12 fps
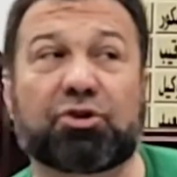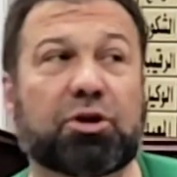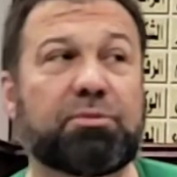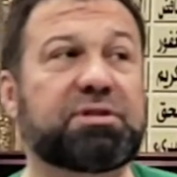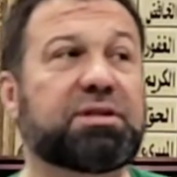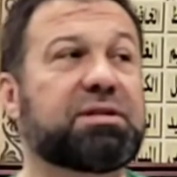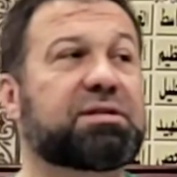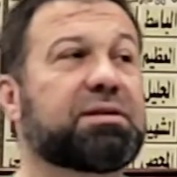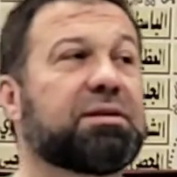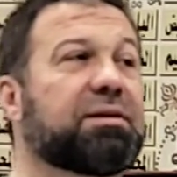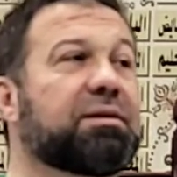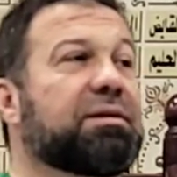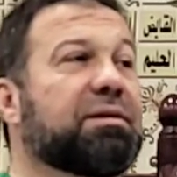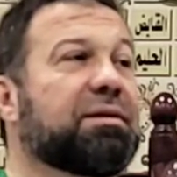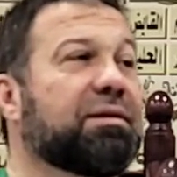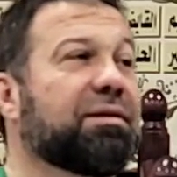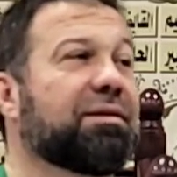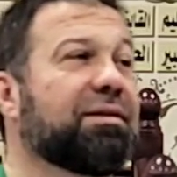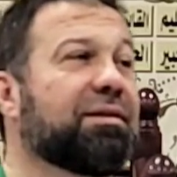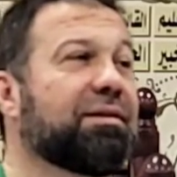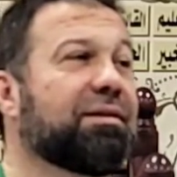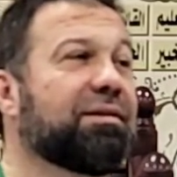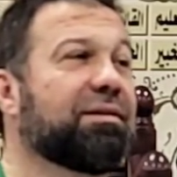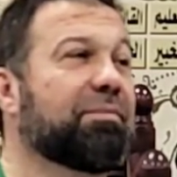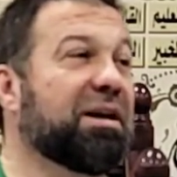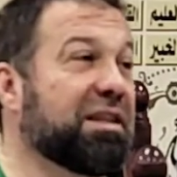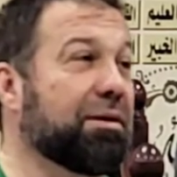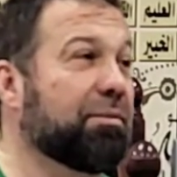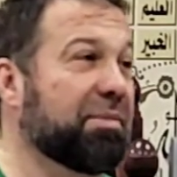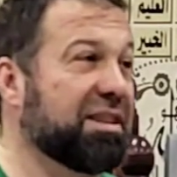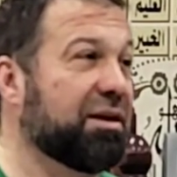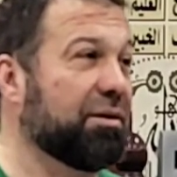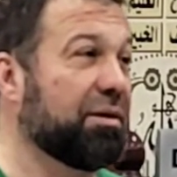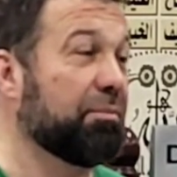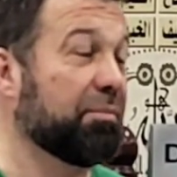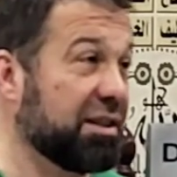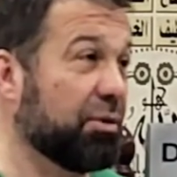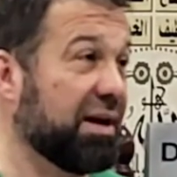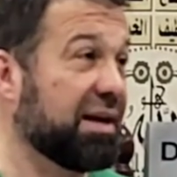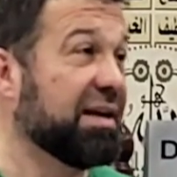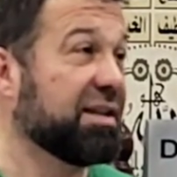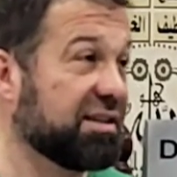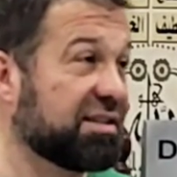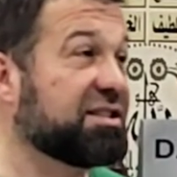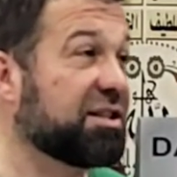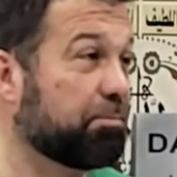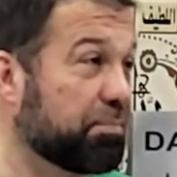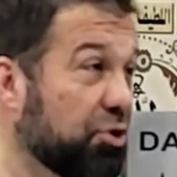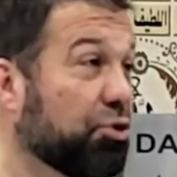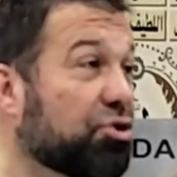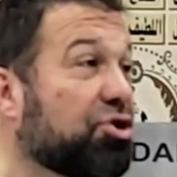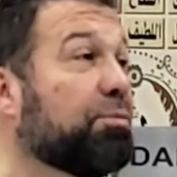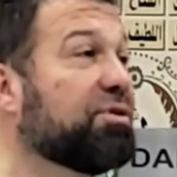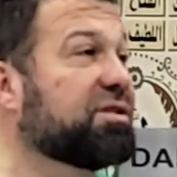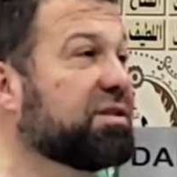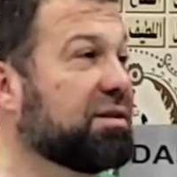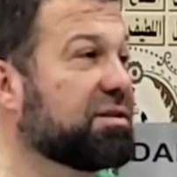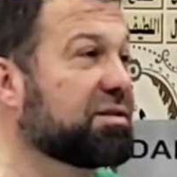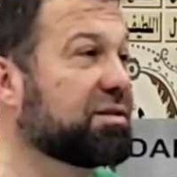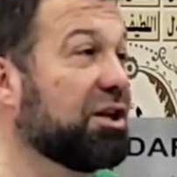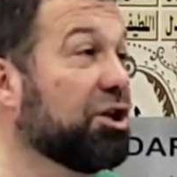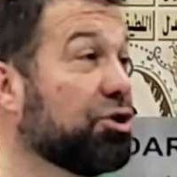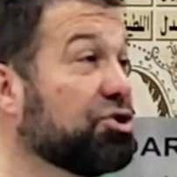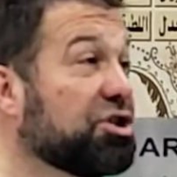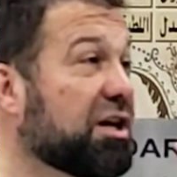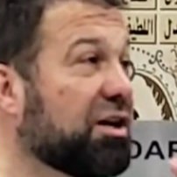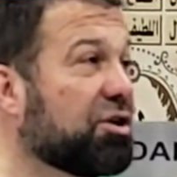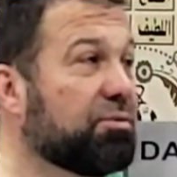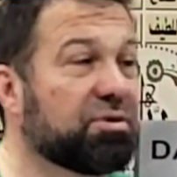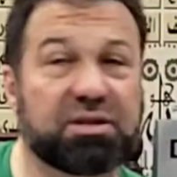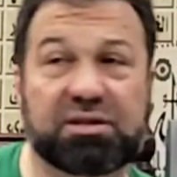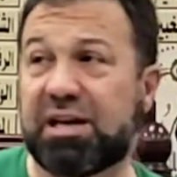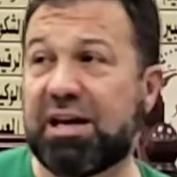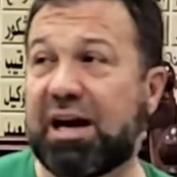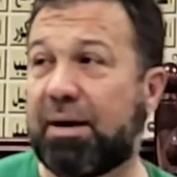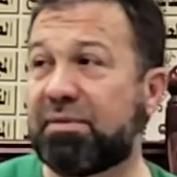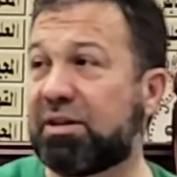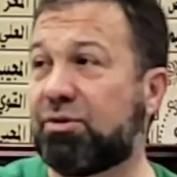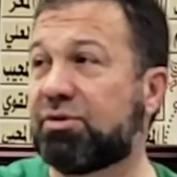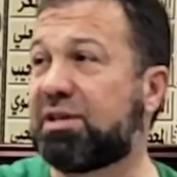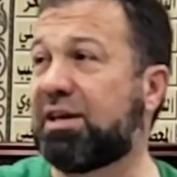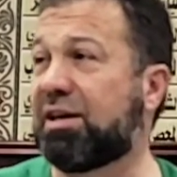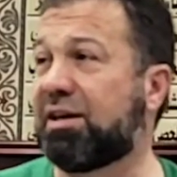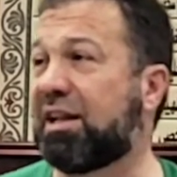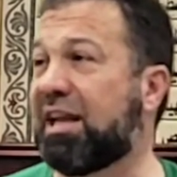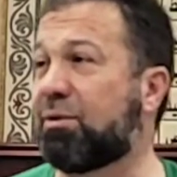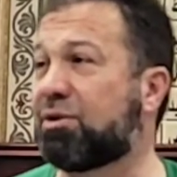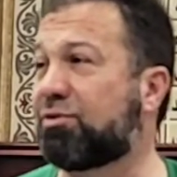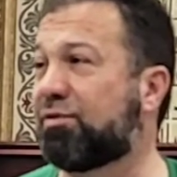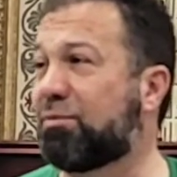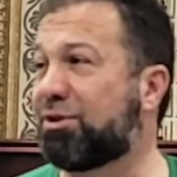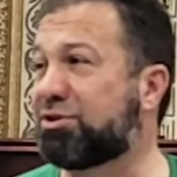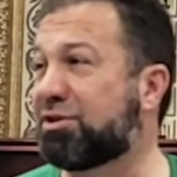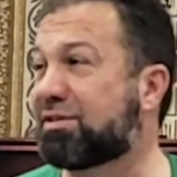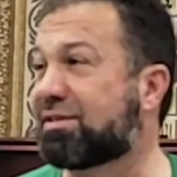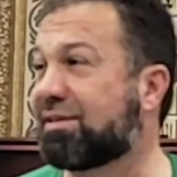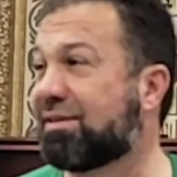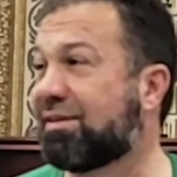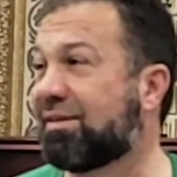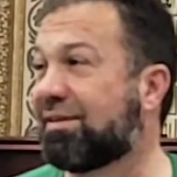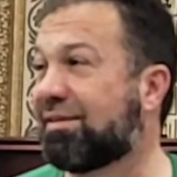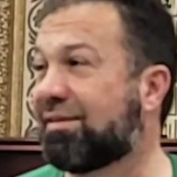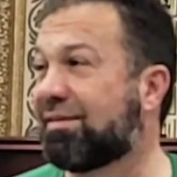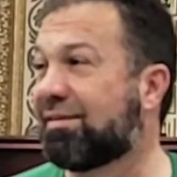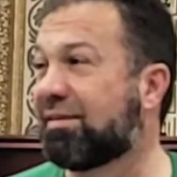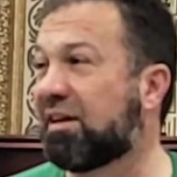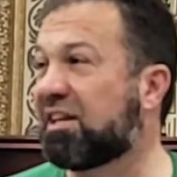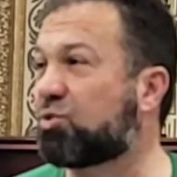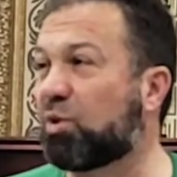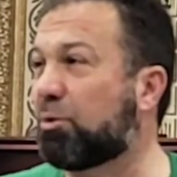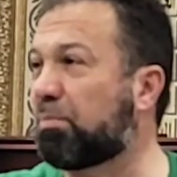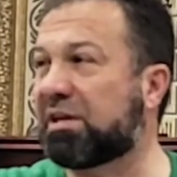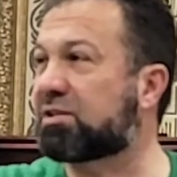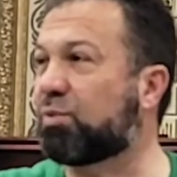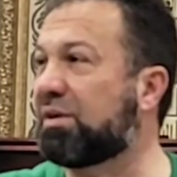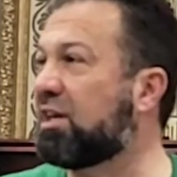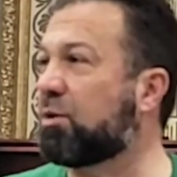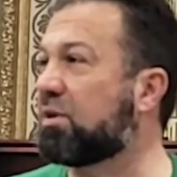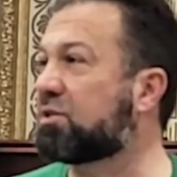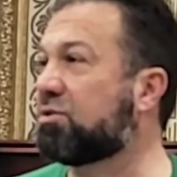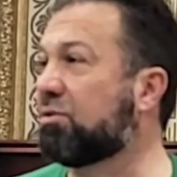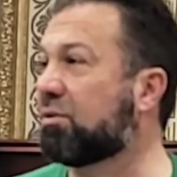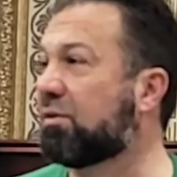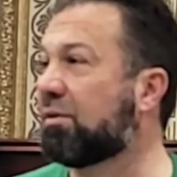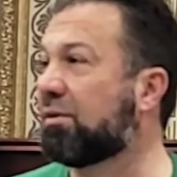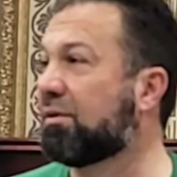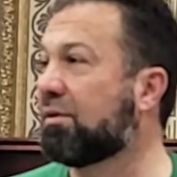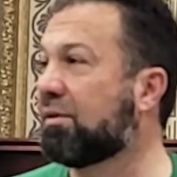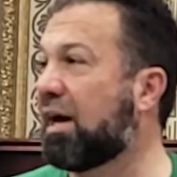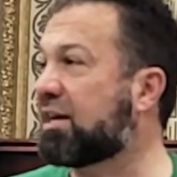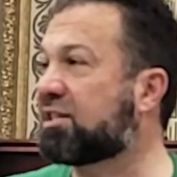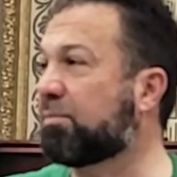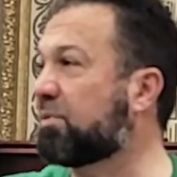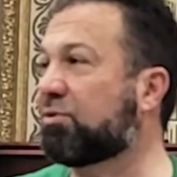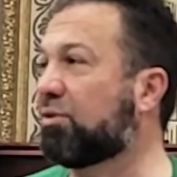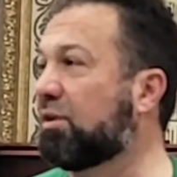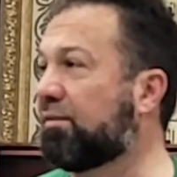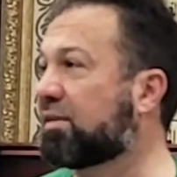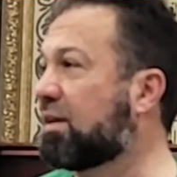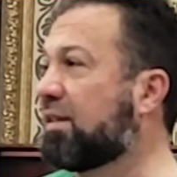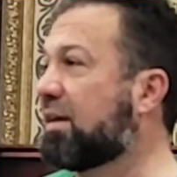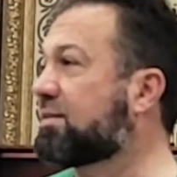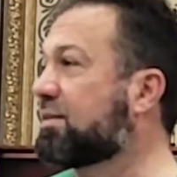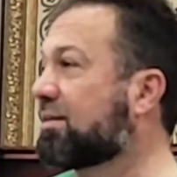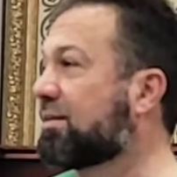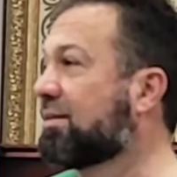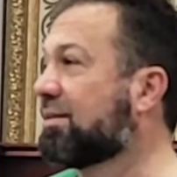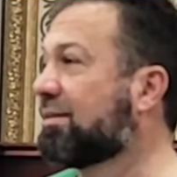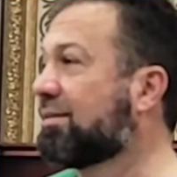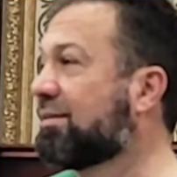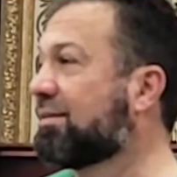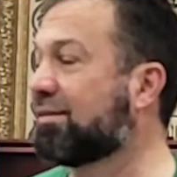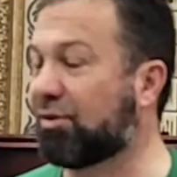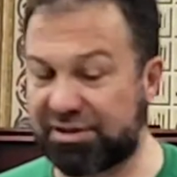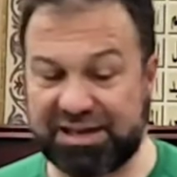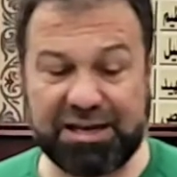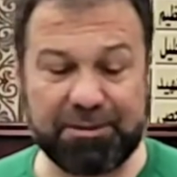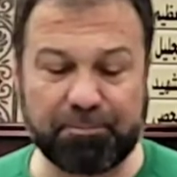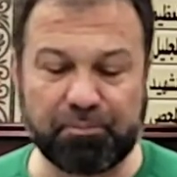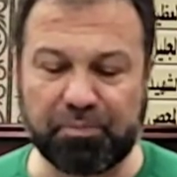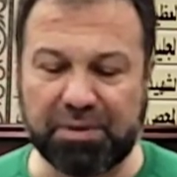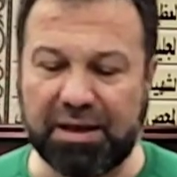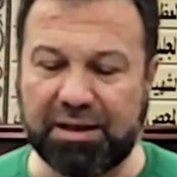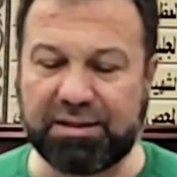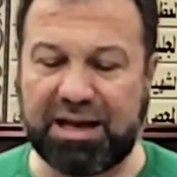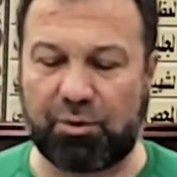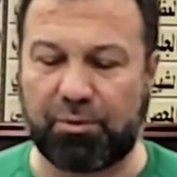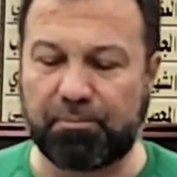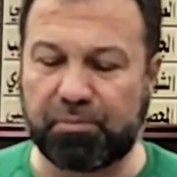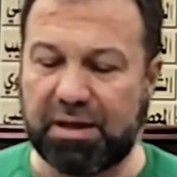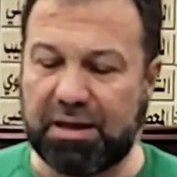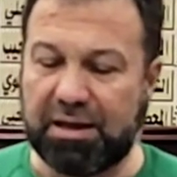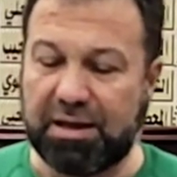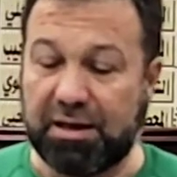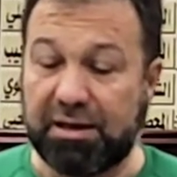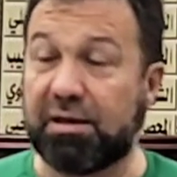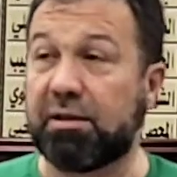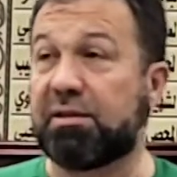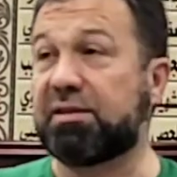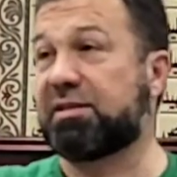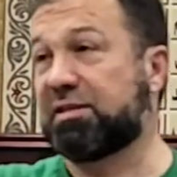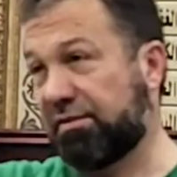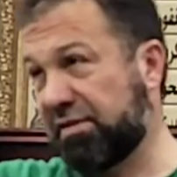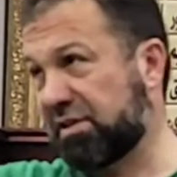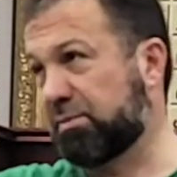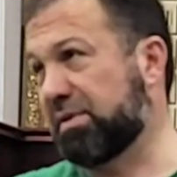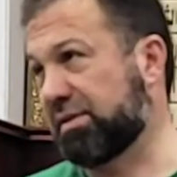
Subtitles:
or common sense? By the way, this is a pure common sense, logical common sense. I'm not using the language of emotions. It's 1 + 1 = 2. Accept it or leave it, and that's it. Okay? Now, this is the first